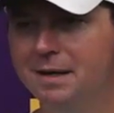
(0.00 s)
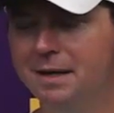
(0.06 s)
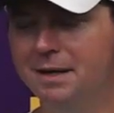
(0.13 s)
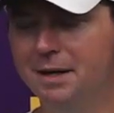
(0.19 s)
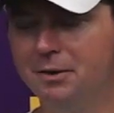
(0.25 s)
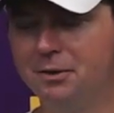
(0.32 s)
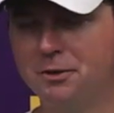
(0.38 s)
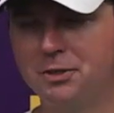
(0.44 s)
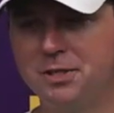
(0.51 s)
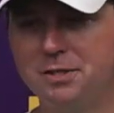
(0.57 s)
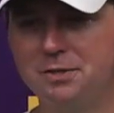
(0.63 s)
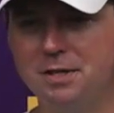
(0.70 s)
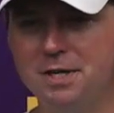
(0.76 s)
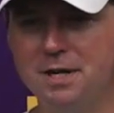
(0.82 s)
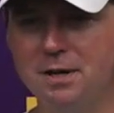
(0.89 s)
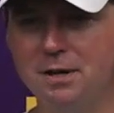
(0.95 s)
Another
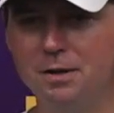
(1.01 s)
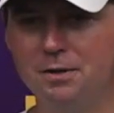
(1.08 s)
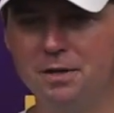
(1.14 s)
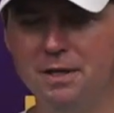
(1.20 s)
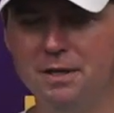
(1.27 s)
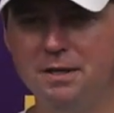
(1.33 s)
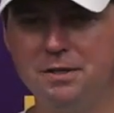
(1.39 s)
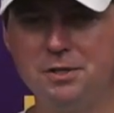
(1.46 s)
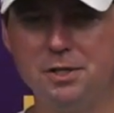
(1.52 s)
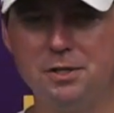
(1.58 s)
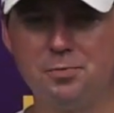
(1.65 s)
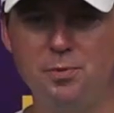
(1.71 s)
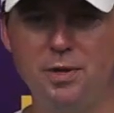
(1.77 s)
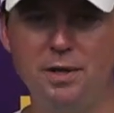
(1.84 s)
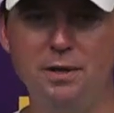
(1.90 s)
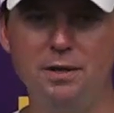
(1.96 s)
season here. It's
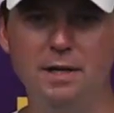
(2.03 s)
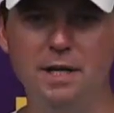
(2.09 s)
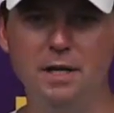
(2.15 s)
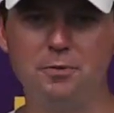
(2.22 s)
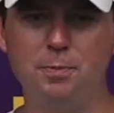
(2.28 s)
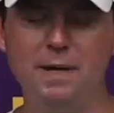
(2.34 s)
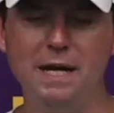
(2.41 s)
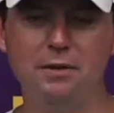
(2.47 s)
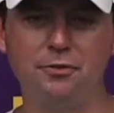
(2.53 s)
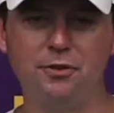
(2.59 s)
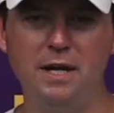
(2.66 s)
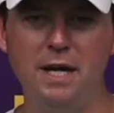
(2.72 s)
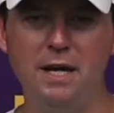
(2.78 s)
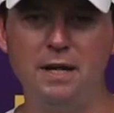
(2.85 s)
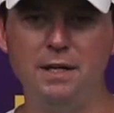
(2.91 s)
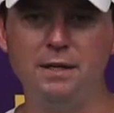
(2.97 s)
been
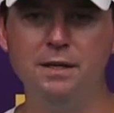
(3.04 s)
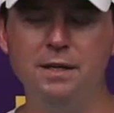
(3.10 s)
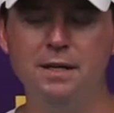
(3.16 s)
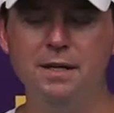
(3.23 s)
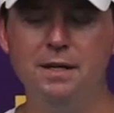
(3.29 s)
outstanding.